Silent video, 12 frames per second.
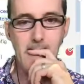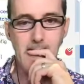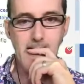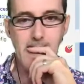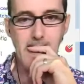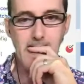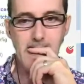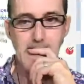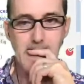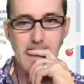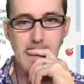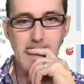
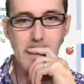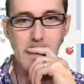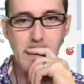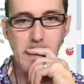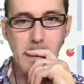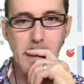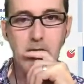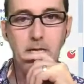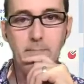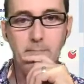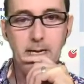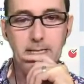I'm a little
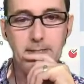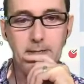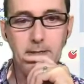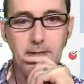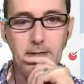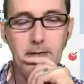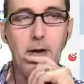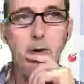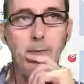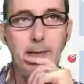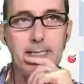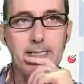puzzled. Oh,
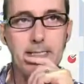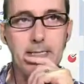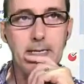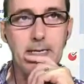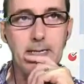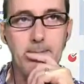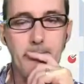because it's going to...